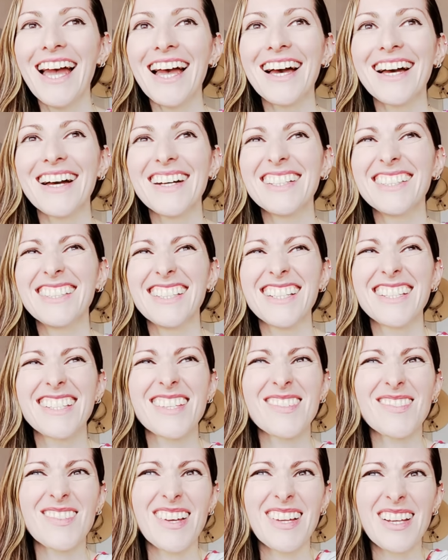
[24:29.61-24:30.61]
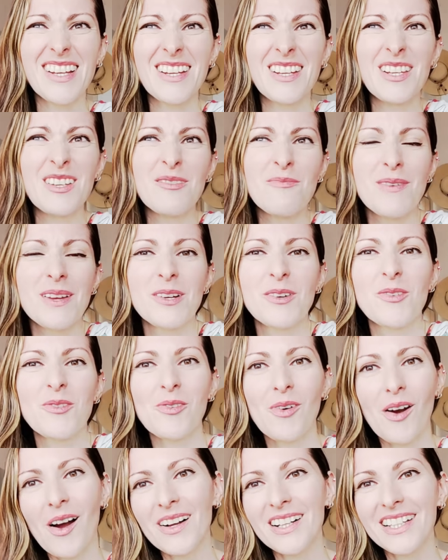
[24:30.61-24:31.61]
uh, they just want a little bit
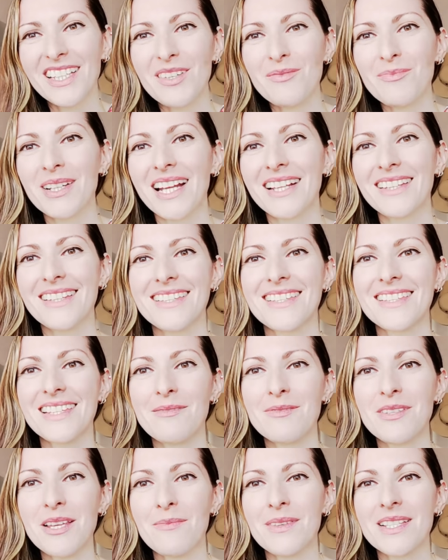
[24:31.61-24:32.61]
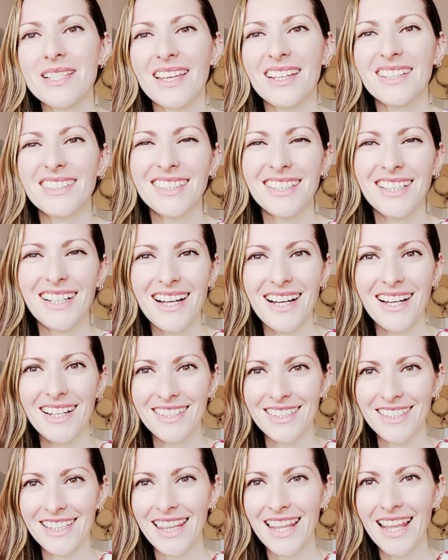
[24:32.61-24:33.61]
groggy but at the same time it's like
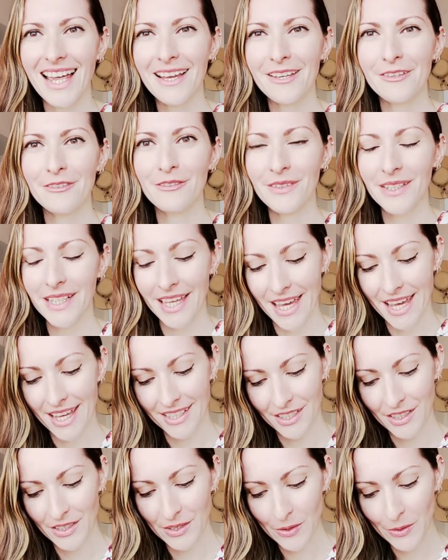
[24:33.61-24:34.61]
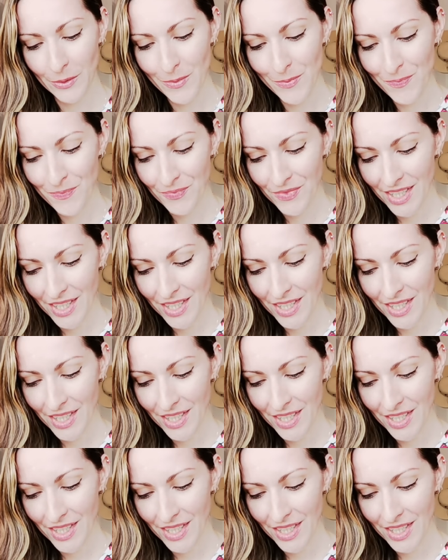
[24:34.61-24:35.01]
ah life again you know